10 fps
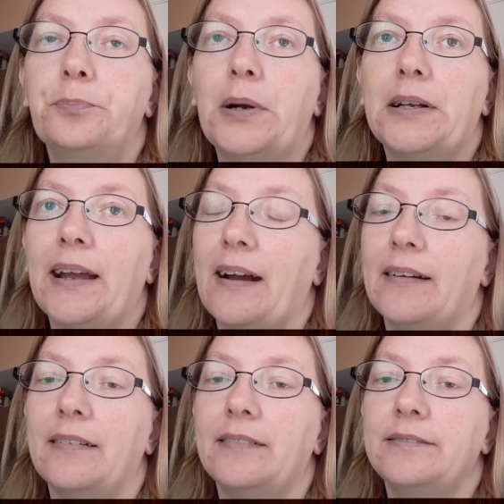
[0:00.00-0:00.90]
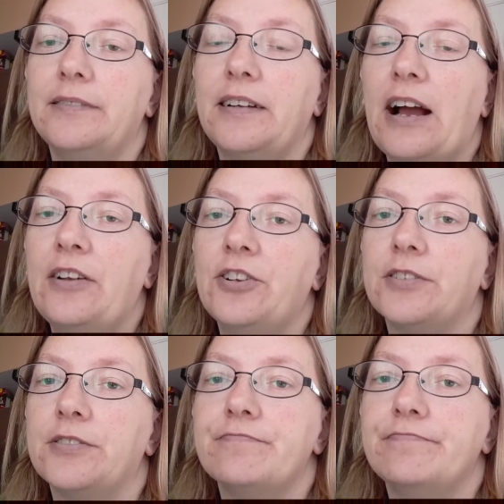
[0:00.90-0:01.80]
yeah, I
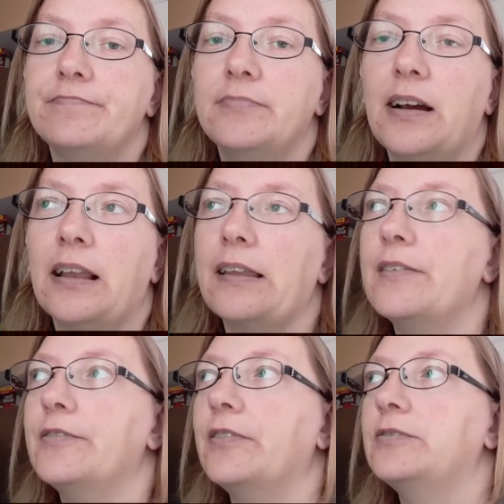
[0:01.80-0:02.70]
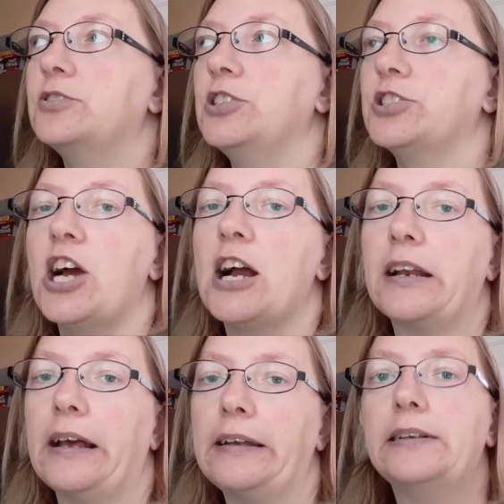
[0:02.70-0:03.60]
love just talking
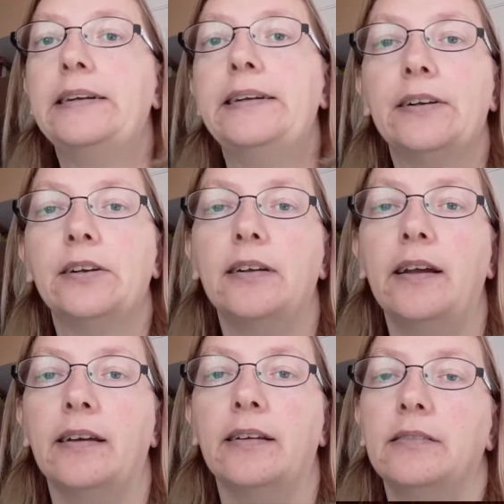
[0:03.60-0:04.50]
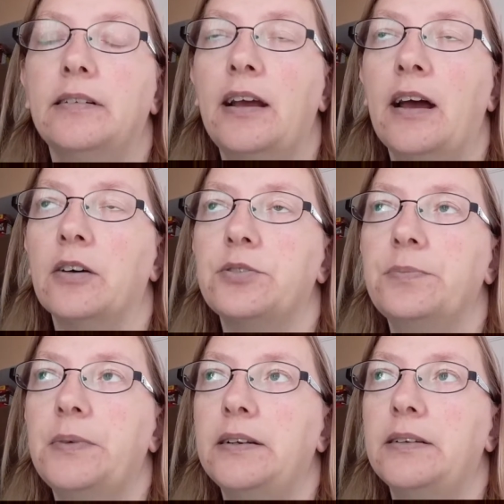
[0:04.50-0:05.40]
on here, and it helps
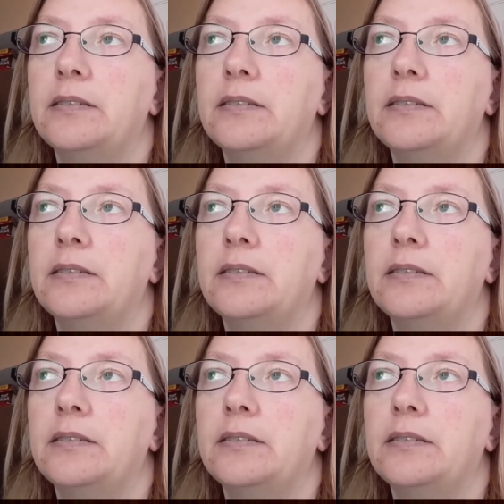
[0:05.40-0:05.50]
me